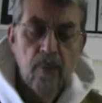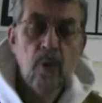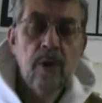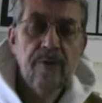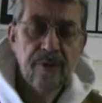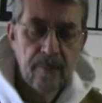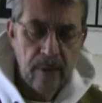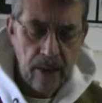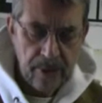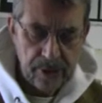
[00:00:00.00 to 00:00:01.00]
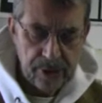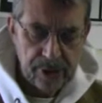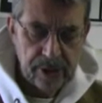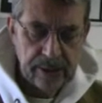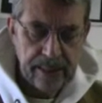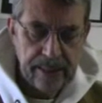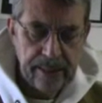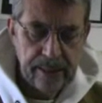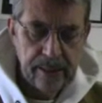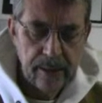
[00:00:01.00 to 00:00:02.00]
the more from others
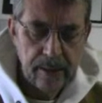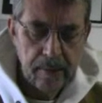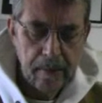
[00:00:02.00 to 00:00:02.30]
take.